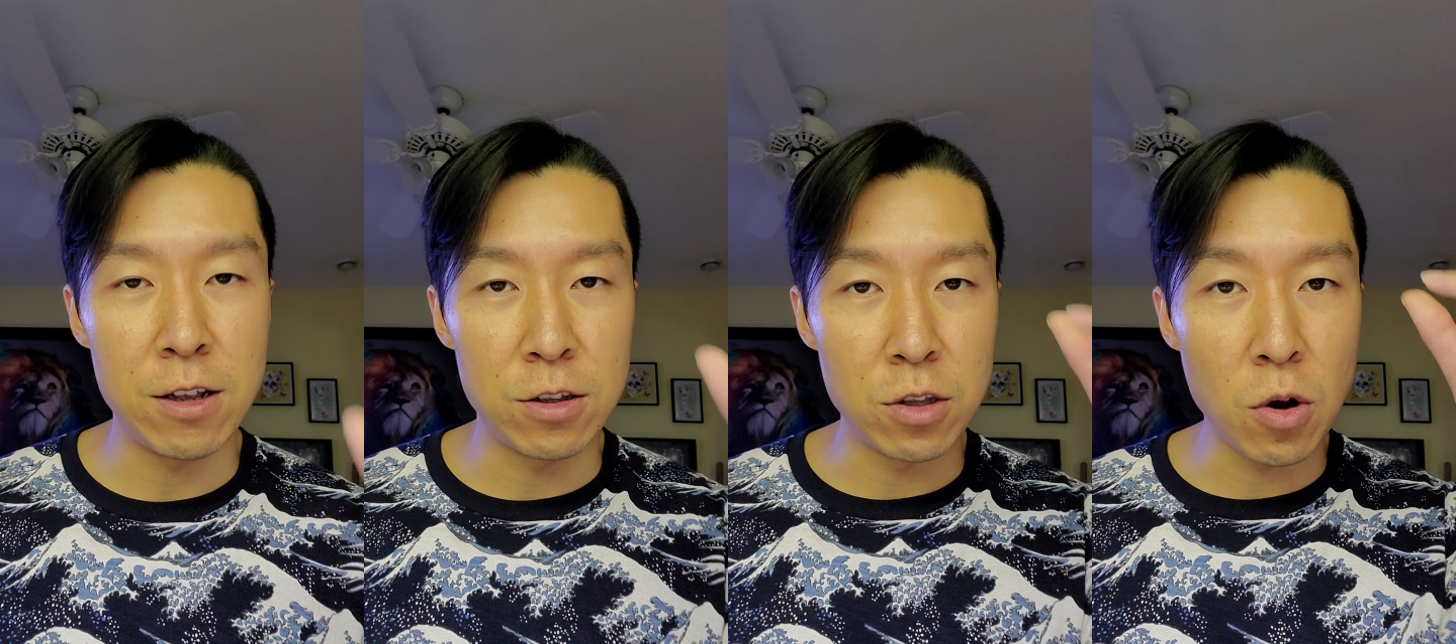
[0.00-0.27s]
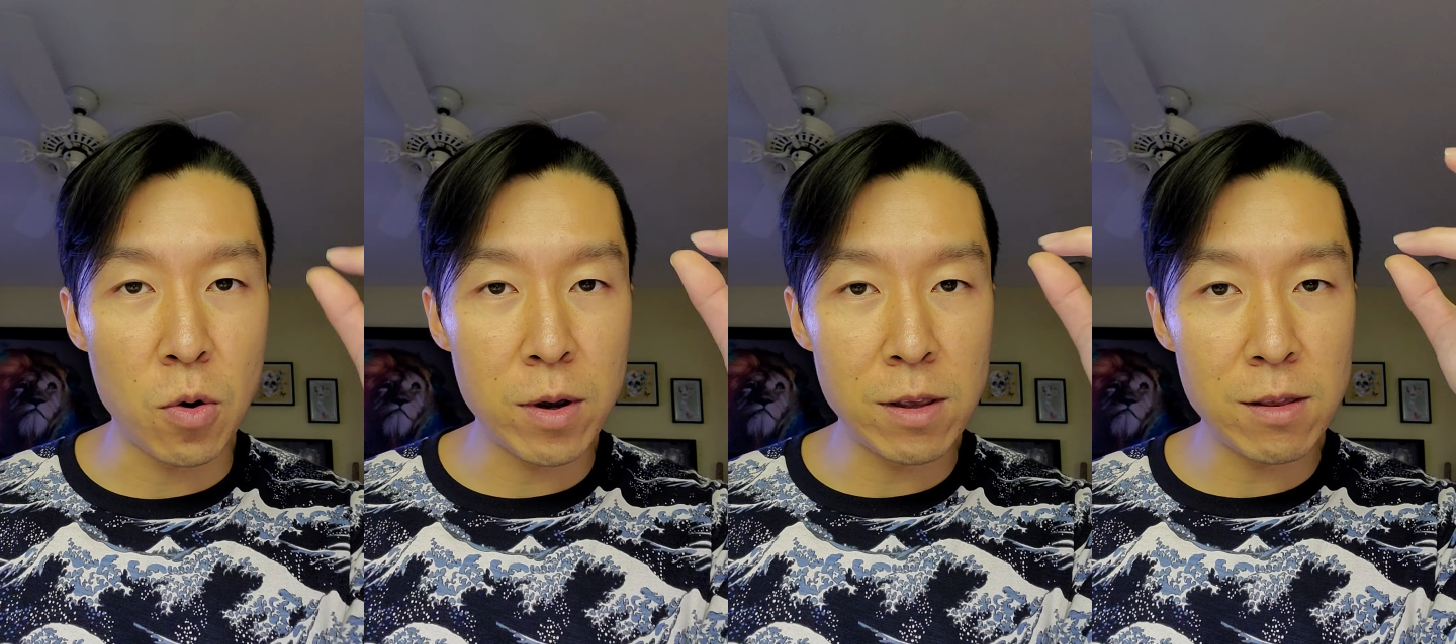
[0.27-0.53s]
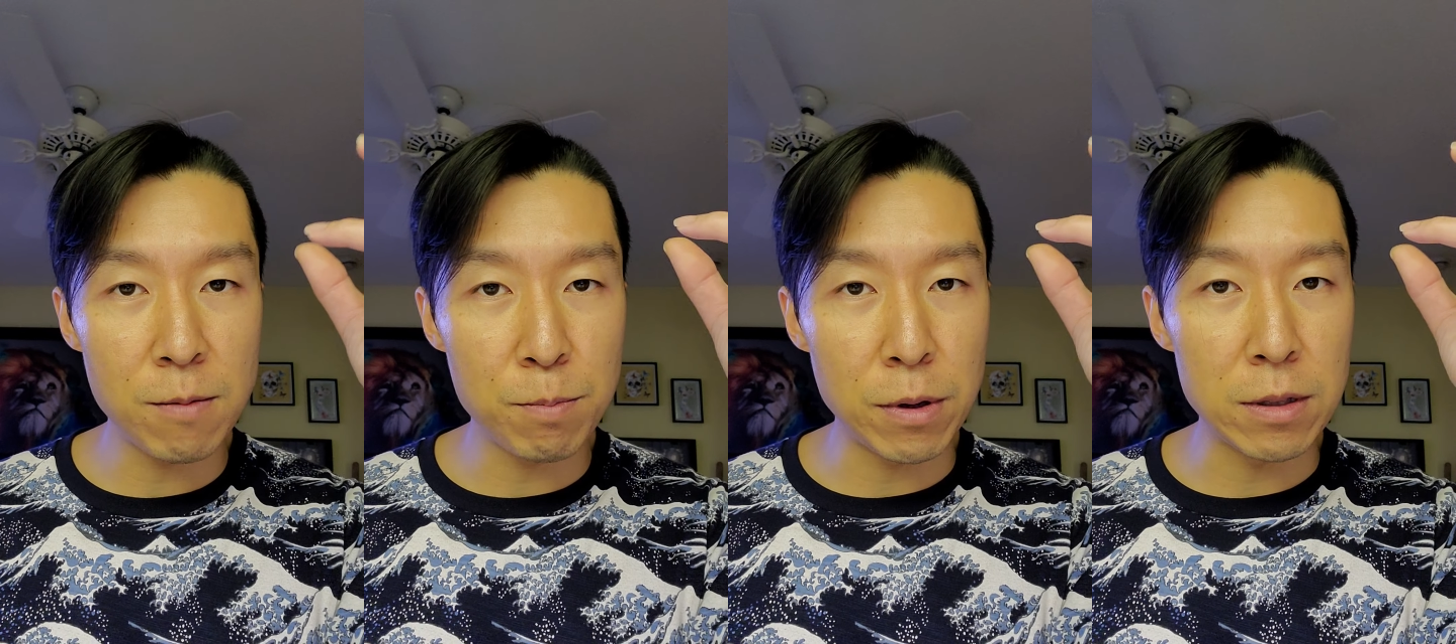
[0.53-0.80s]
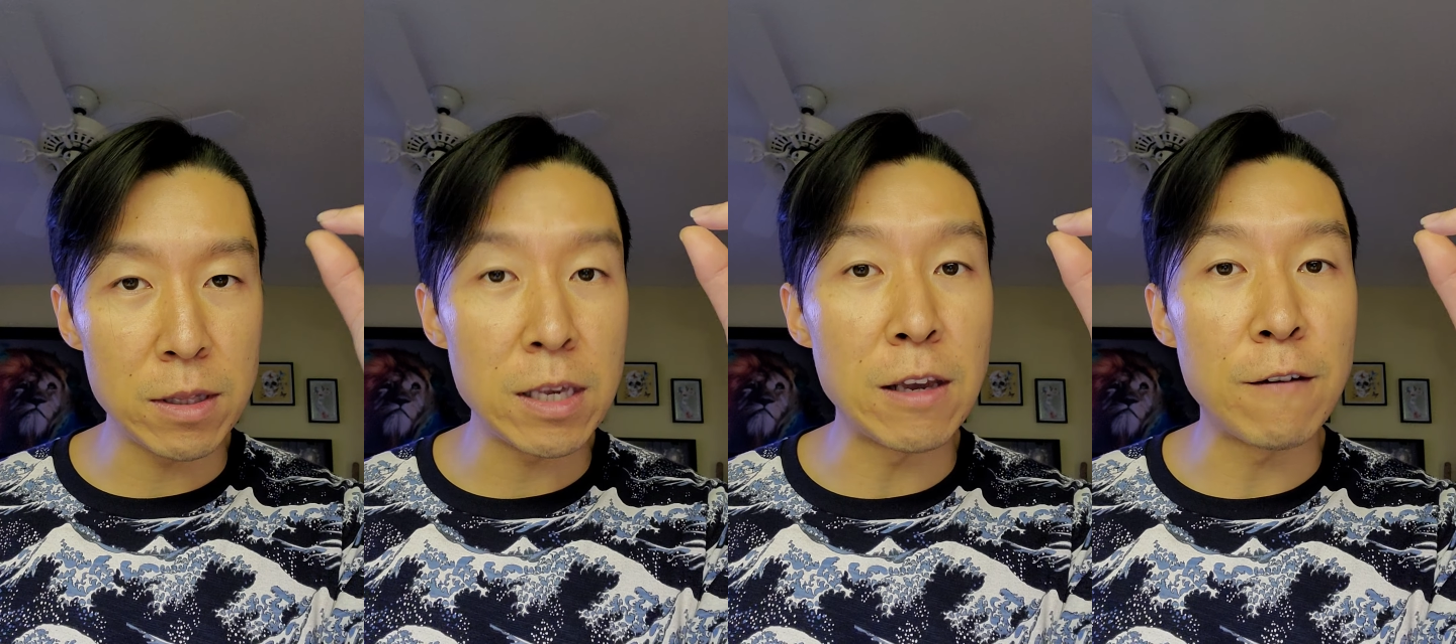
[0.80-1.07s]
Knowing the
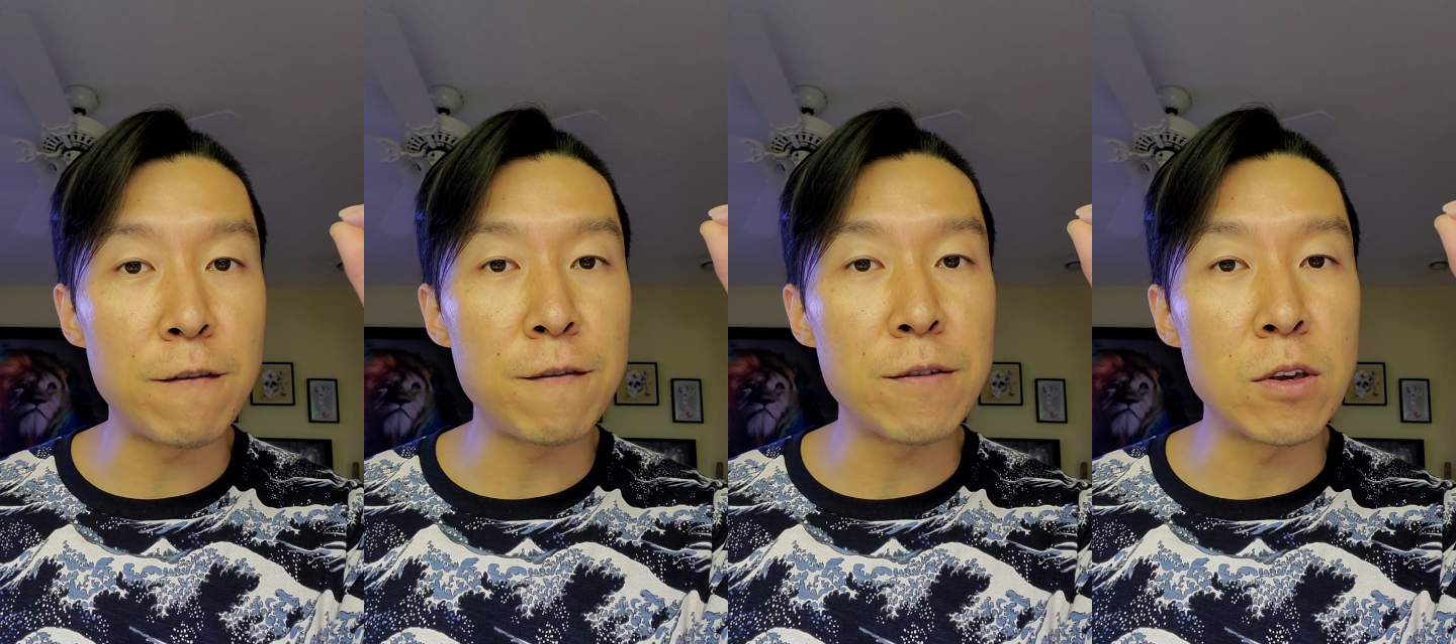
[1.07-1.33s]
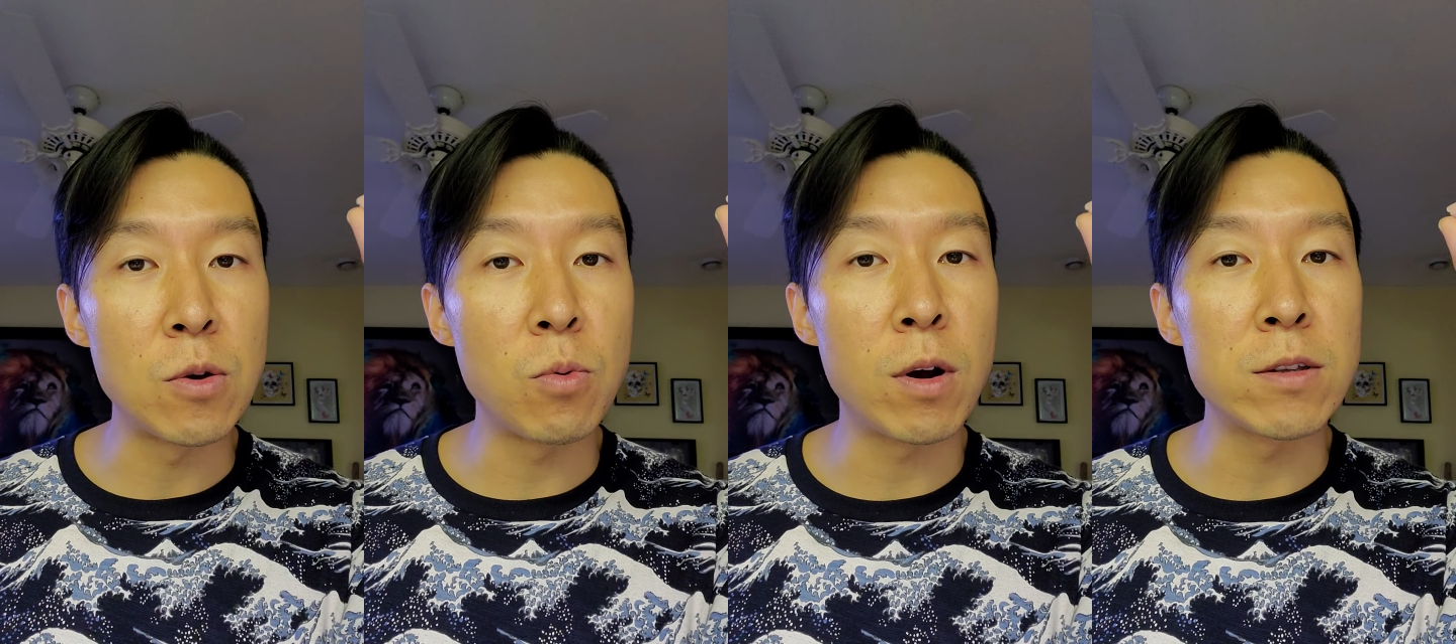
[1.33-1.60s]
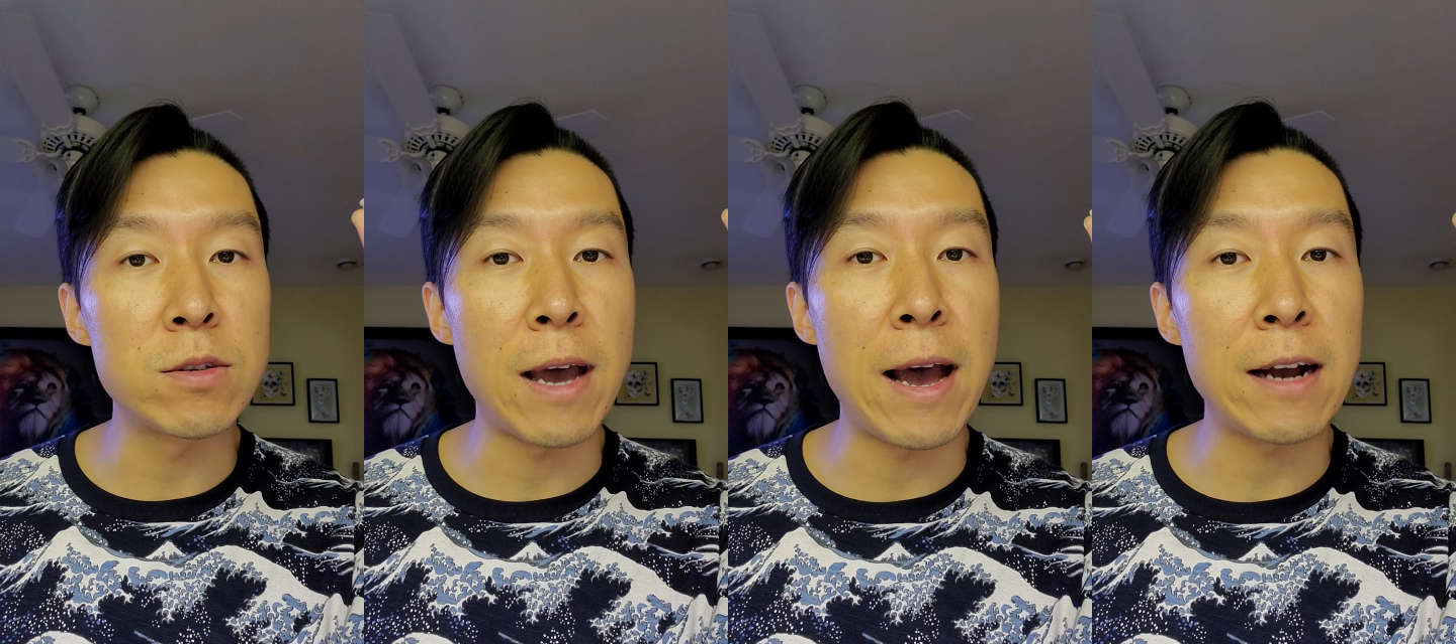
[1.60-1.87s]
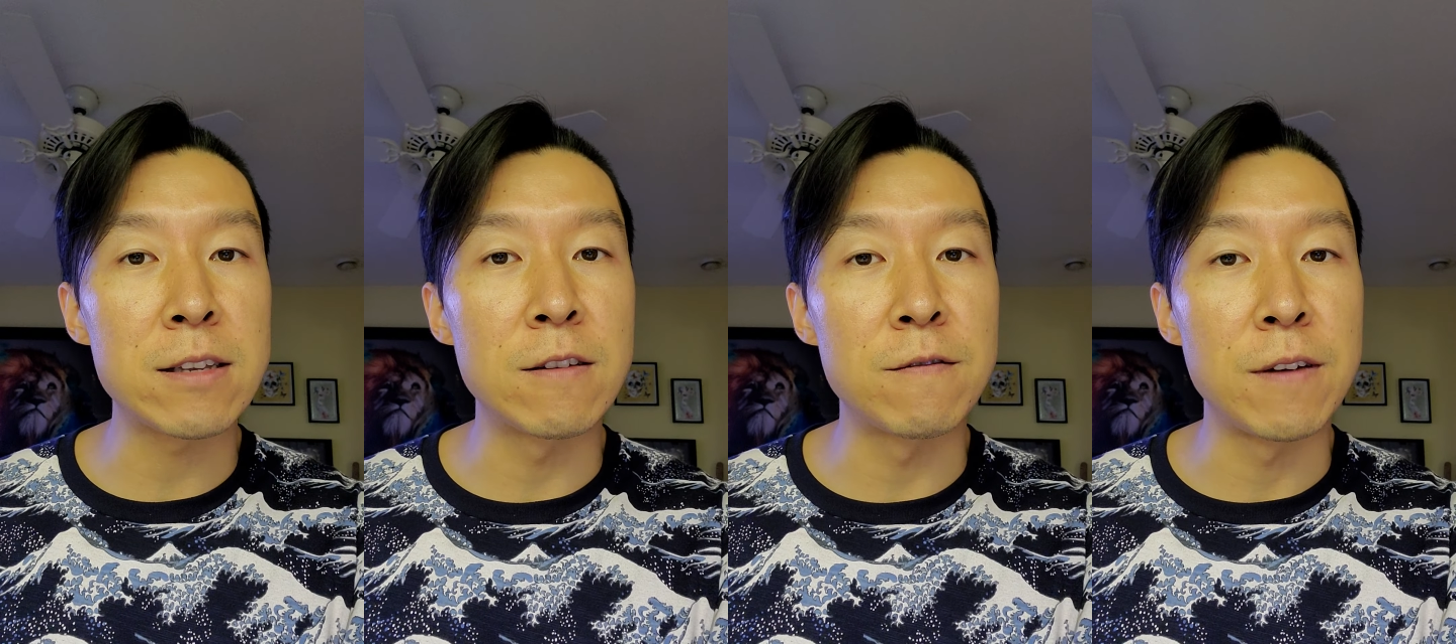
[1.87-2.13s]
belief you want to
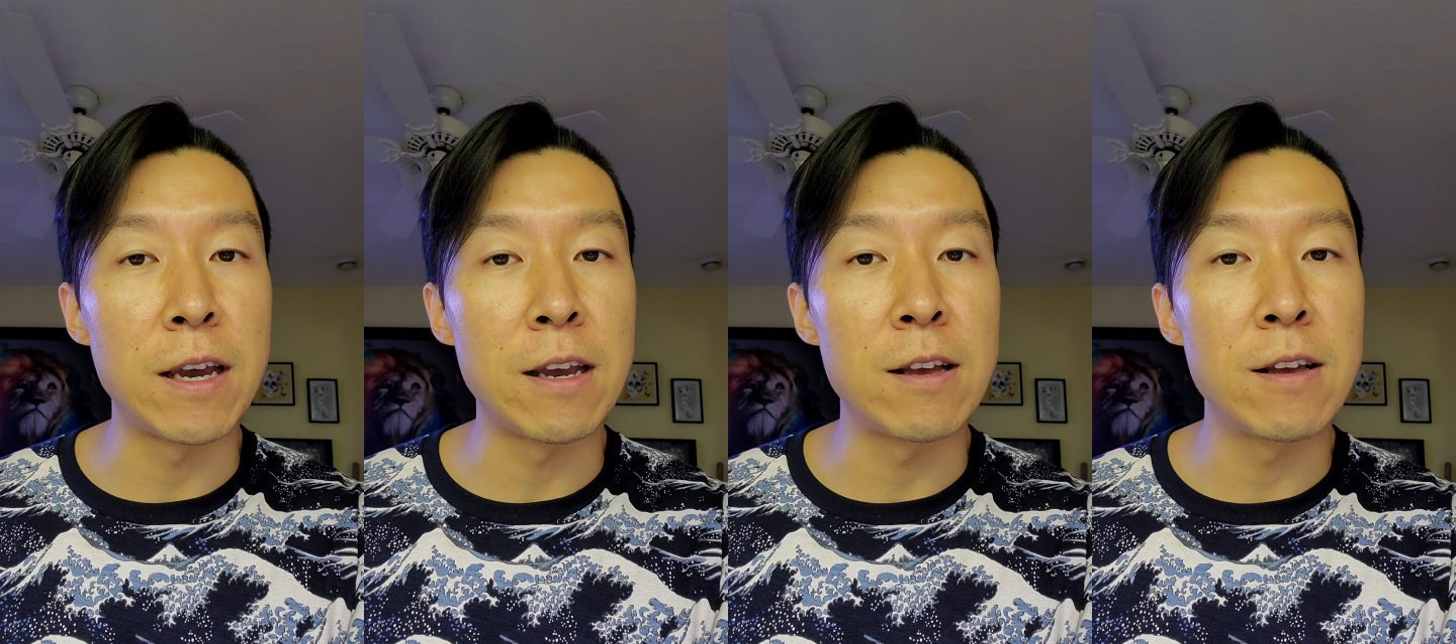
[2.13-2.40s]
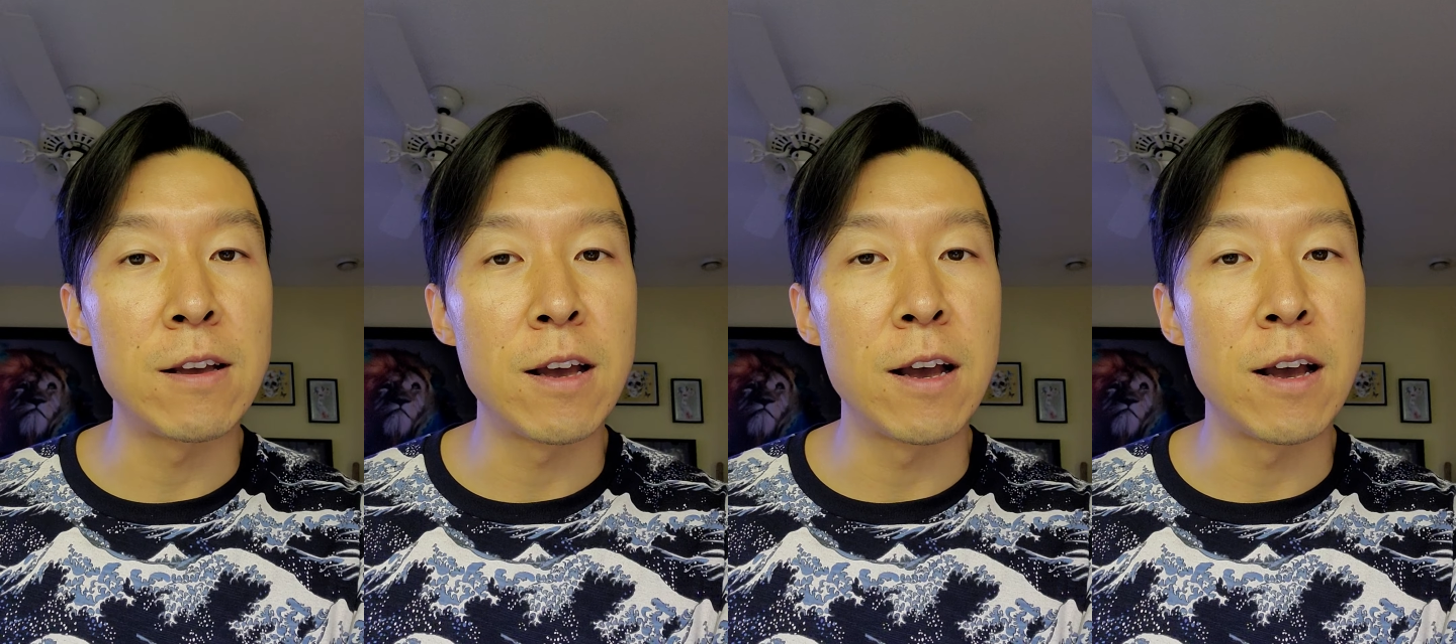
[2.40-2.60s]
activate